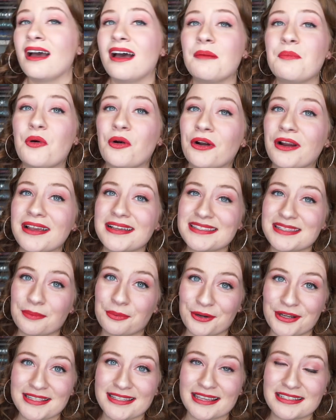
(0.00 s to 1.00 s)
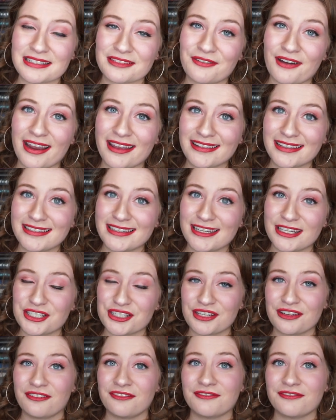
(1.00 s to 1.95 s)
Amora is the princess of island nation